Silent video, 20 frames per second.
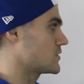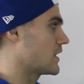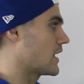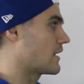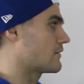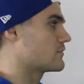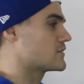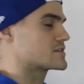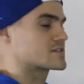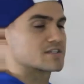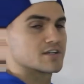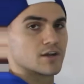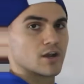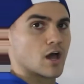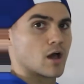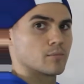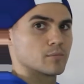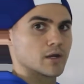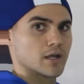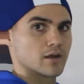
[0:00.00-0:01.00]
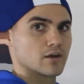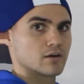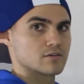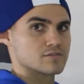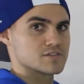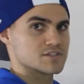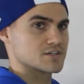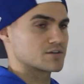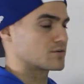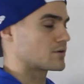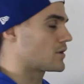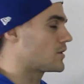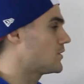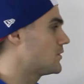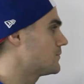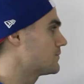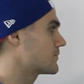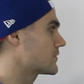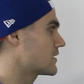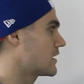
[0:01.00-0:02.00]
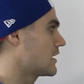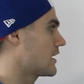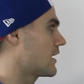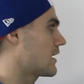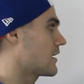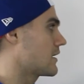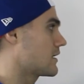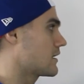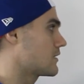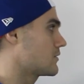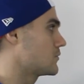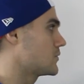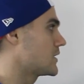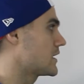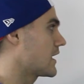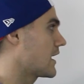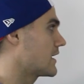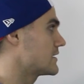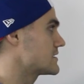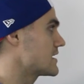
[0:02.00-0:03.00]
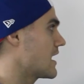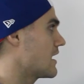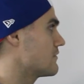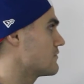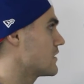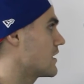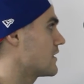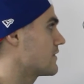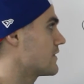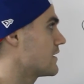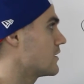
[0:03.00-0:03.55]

we'll have this denominator of 0, and we can't have that.